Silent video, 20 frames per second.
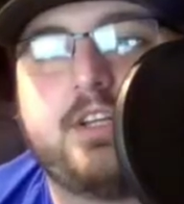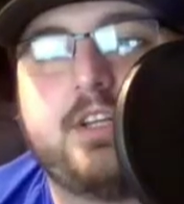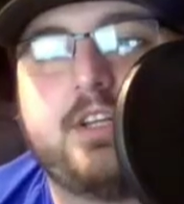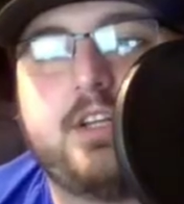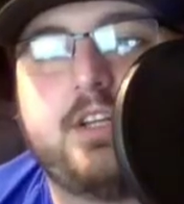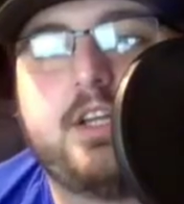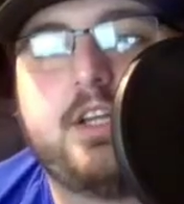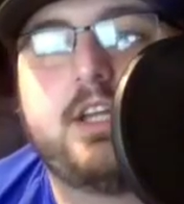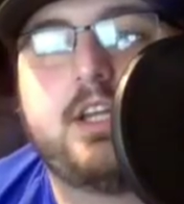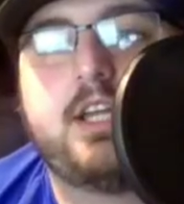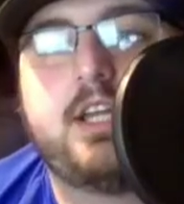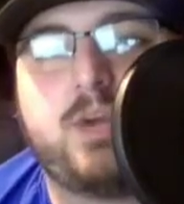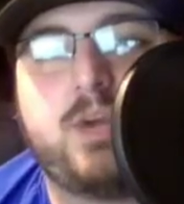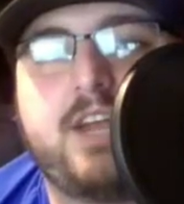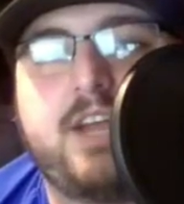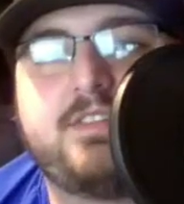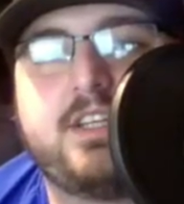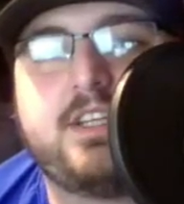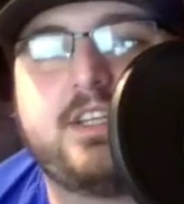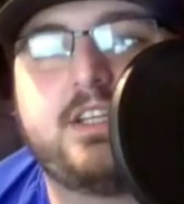is where
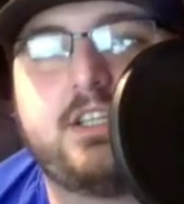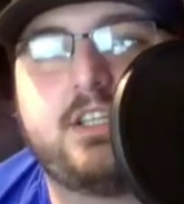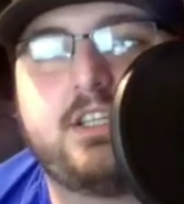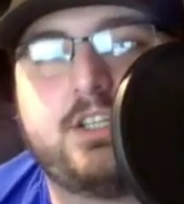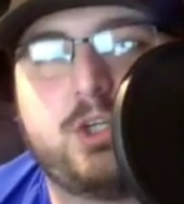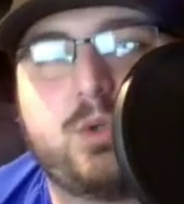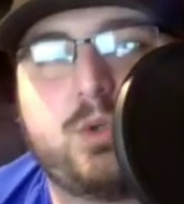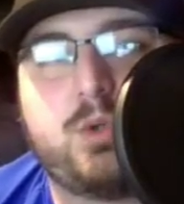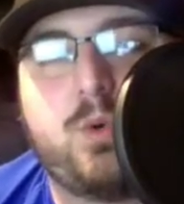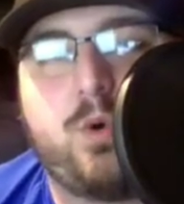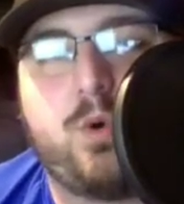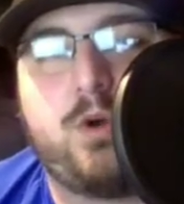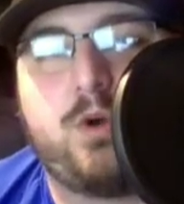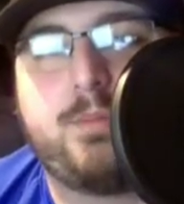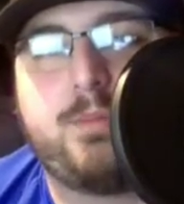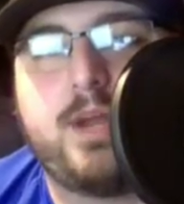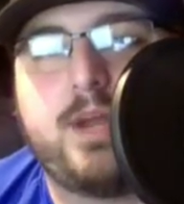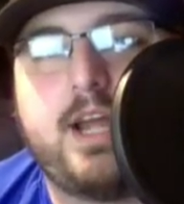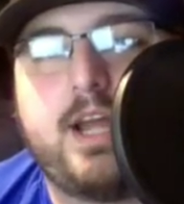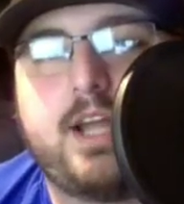they drafted their
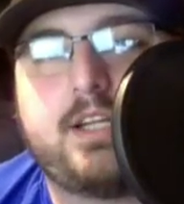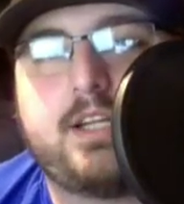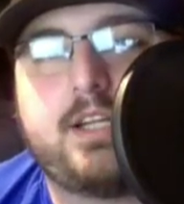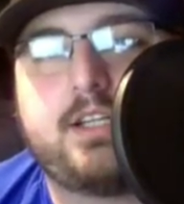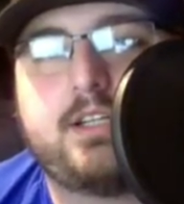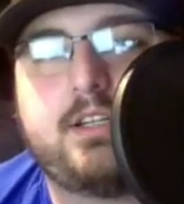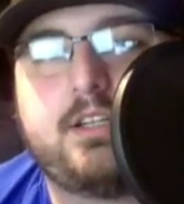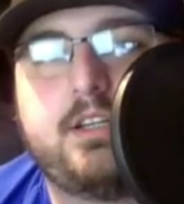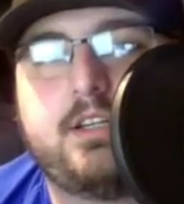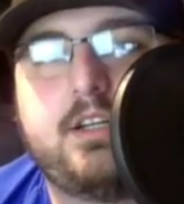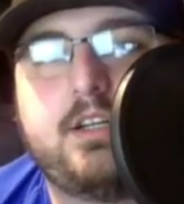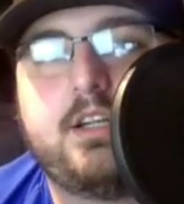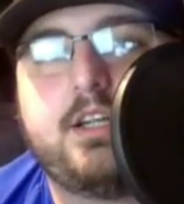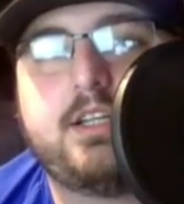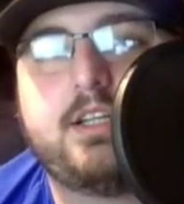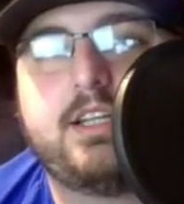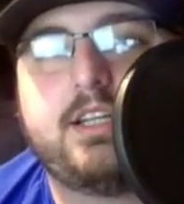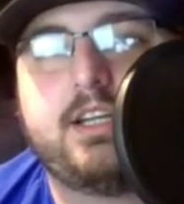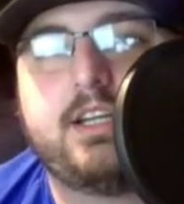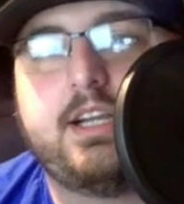quarterback, and
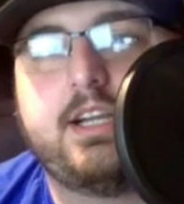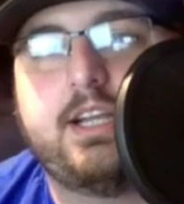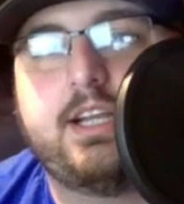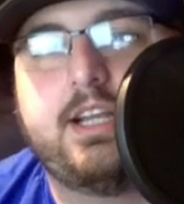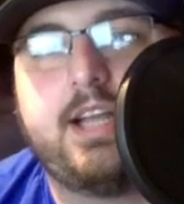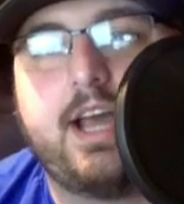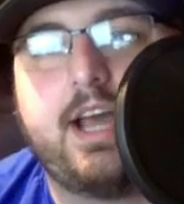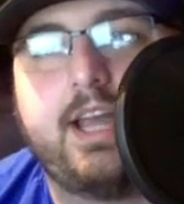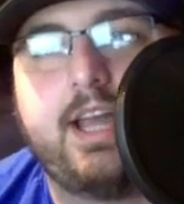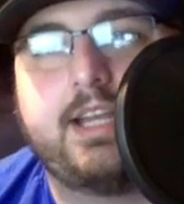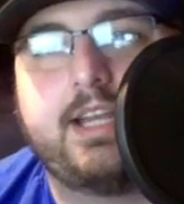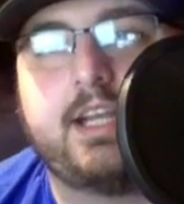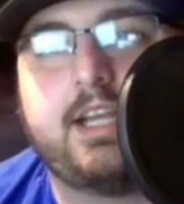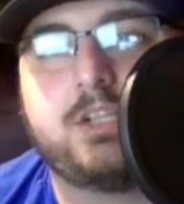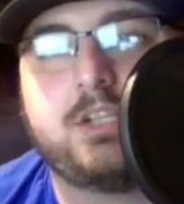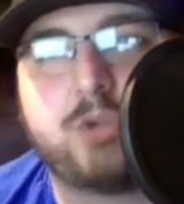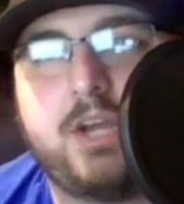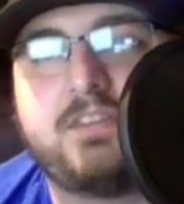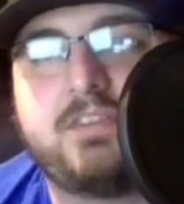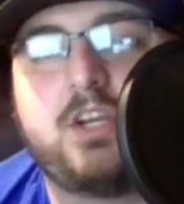then they
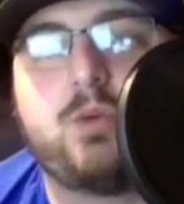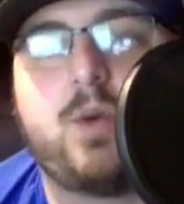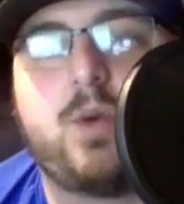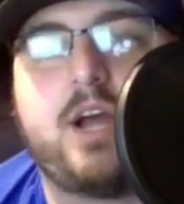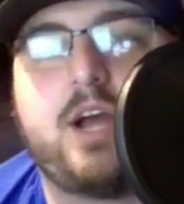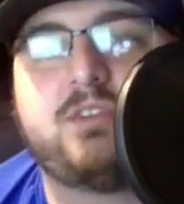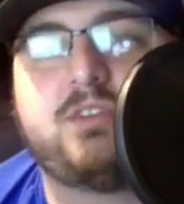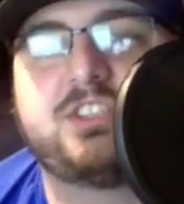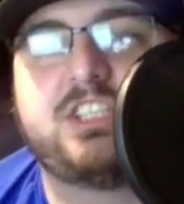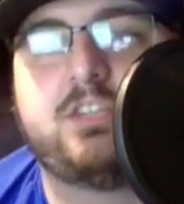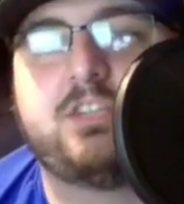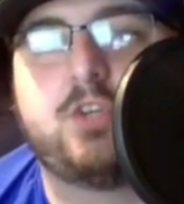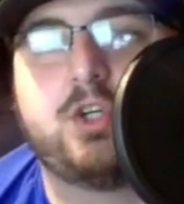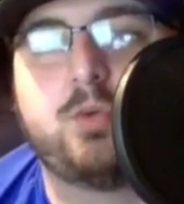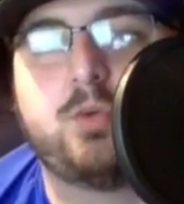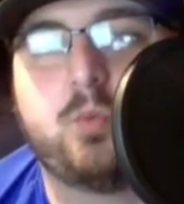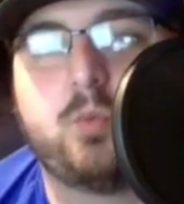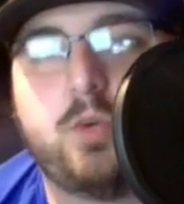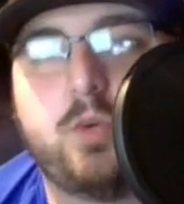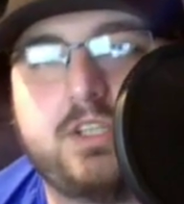drafted a wide receiver
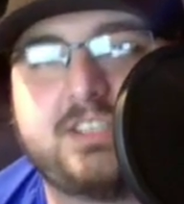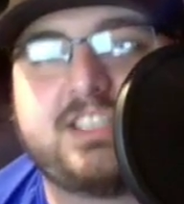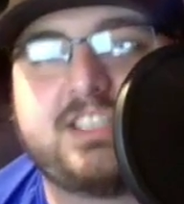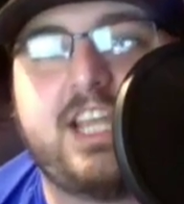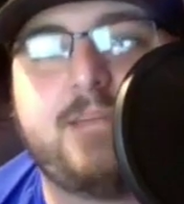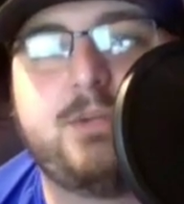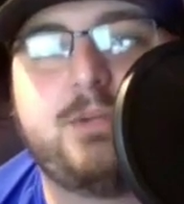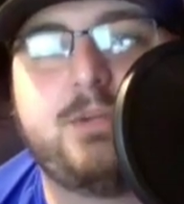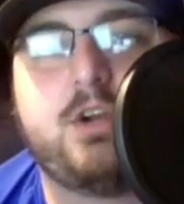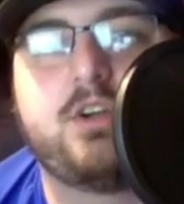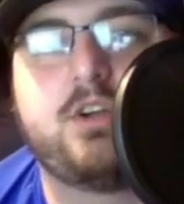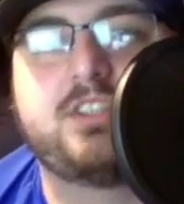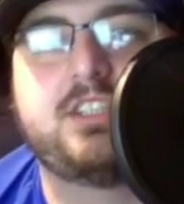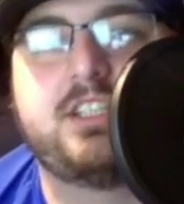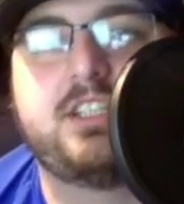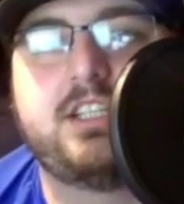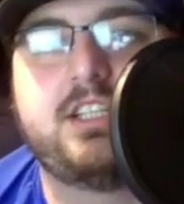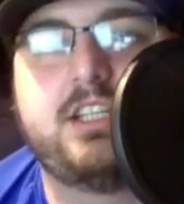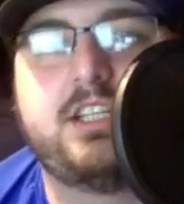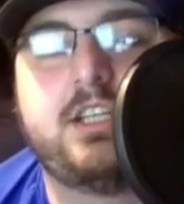the same year
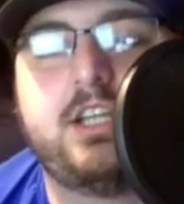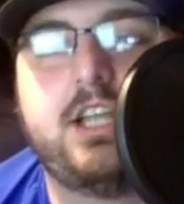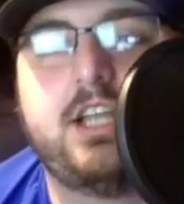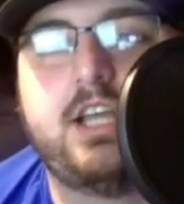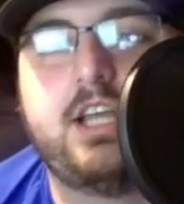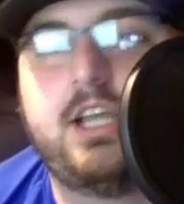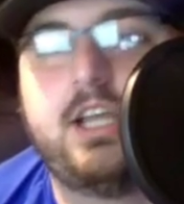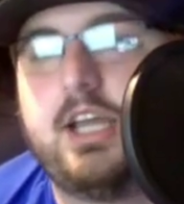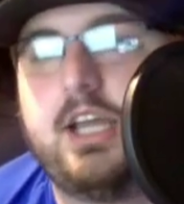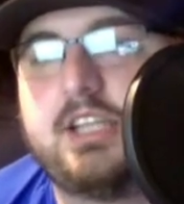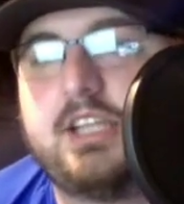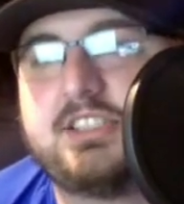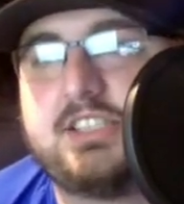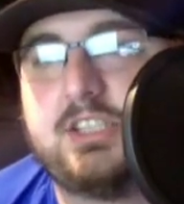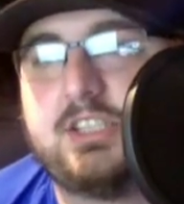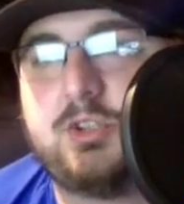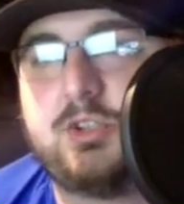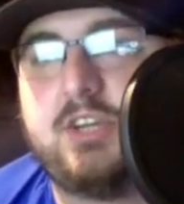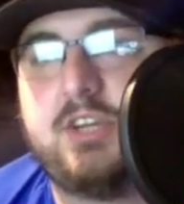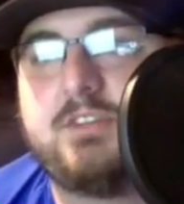as they
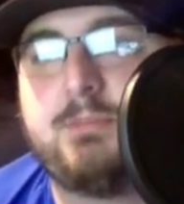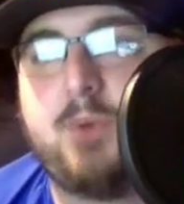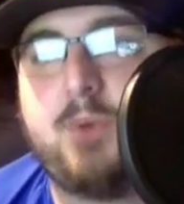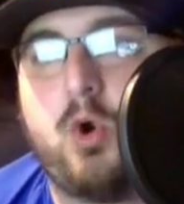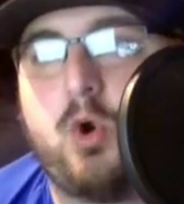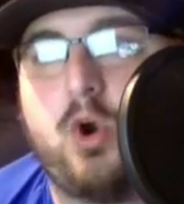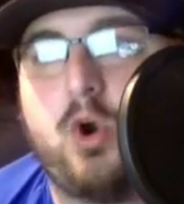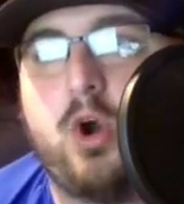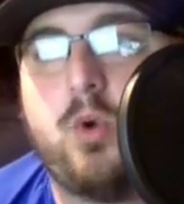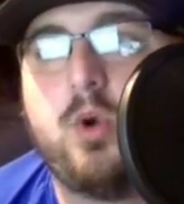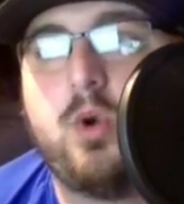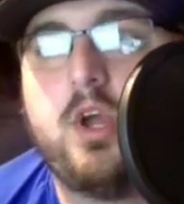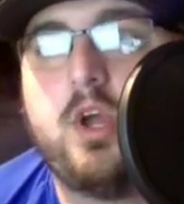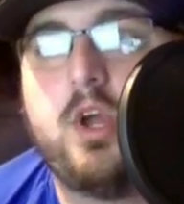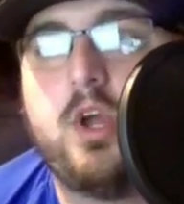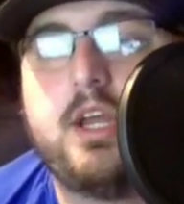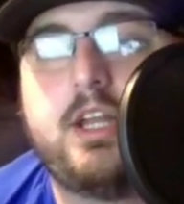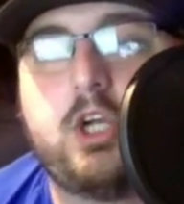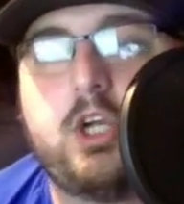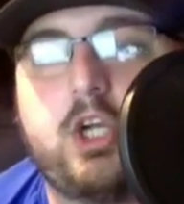drafted Burrow.
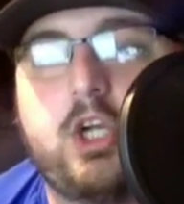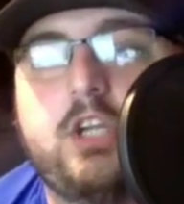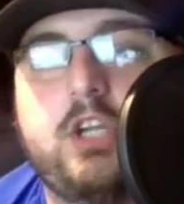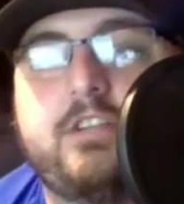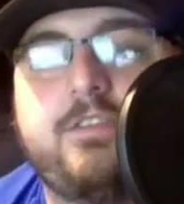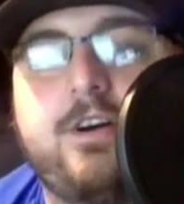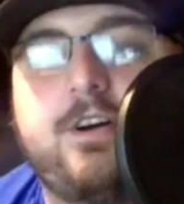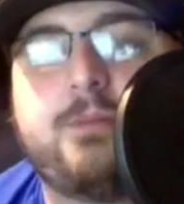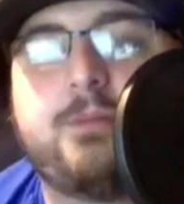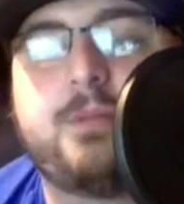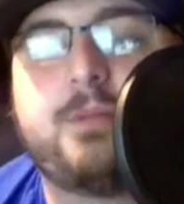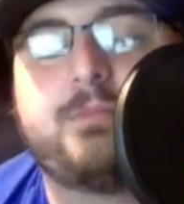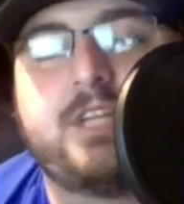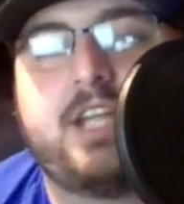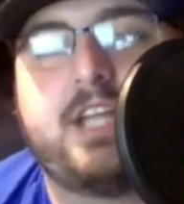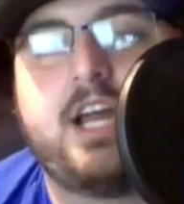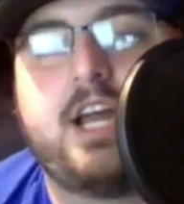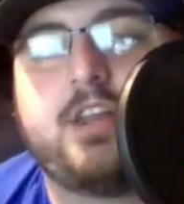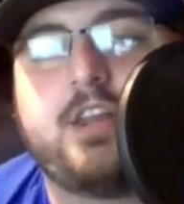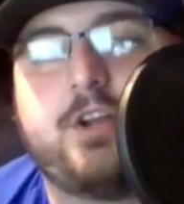They're going to develop them
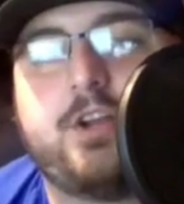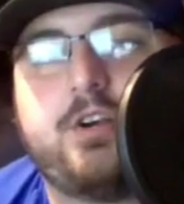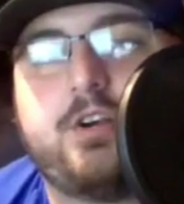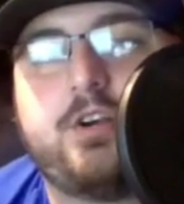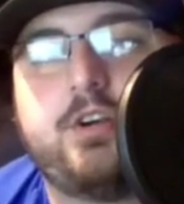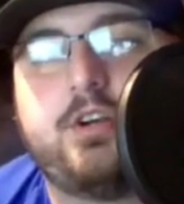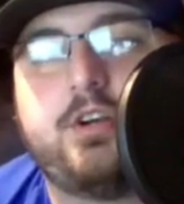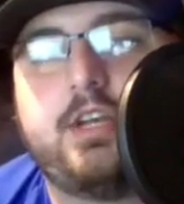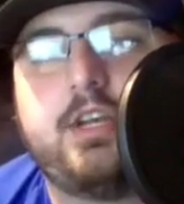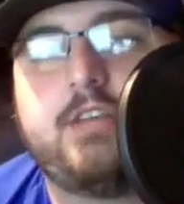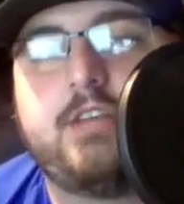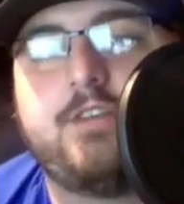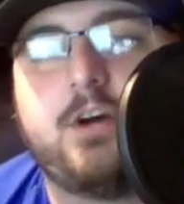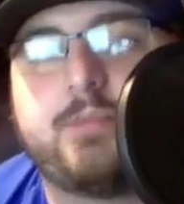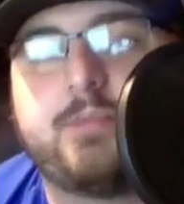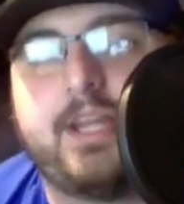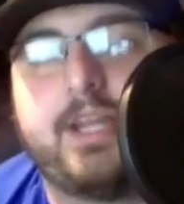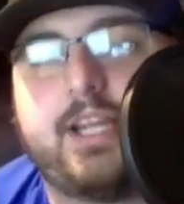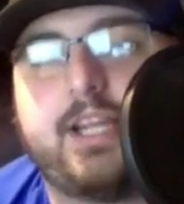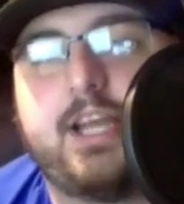together and develop
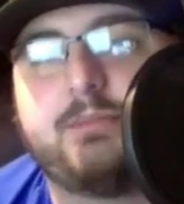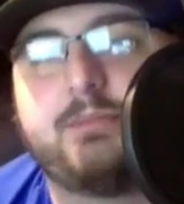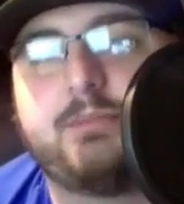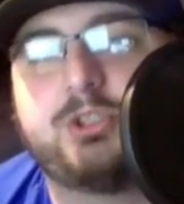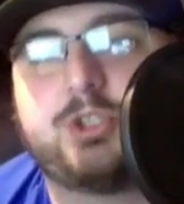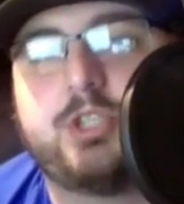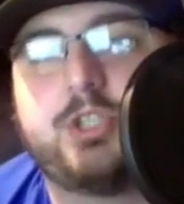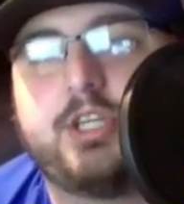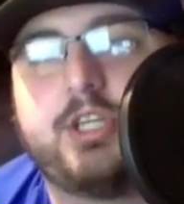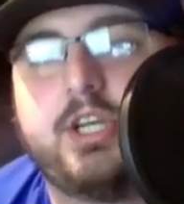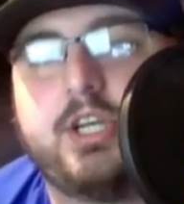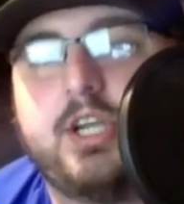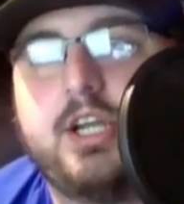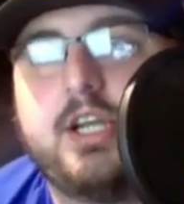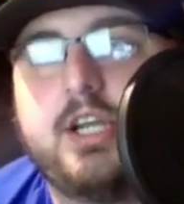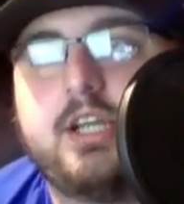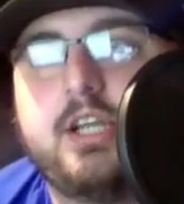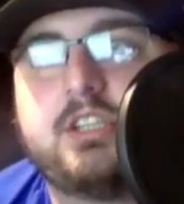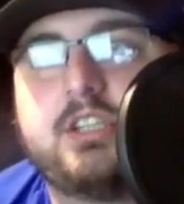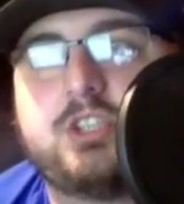that chemistry.
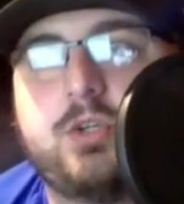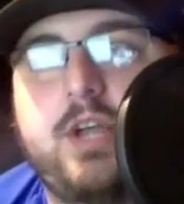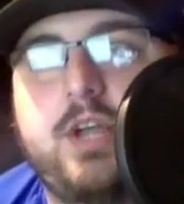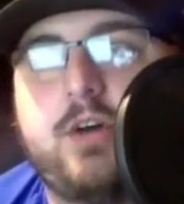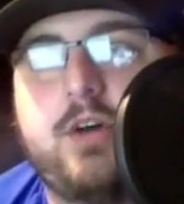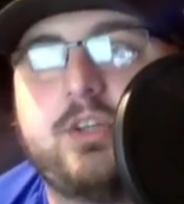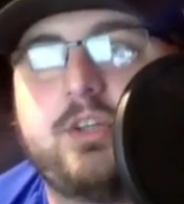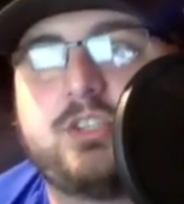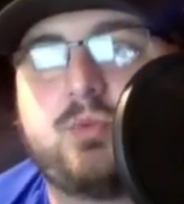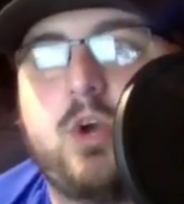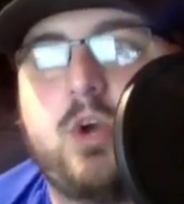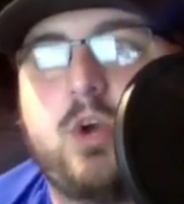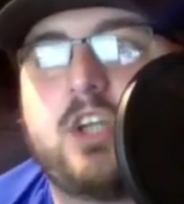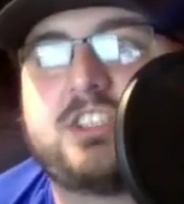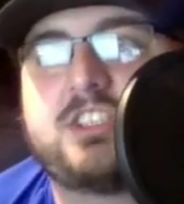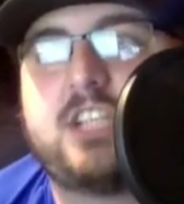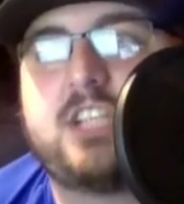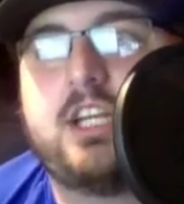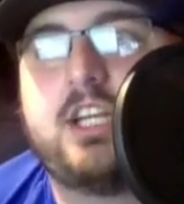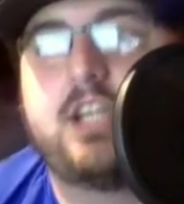So now, is Ruggs
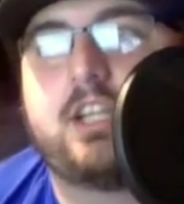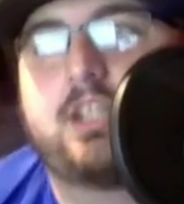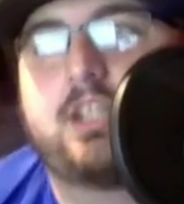going to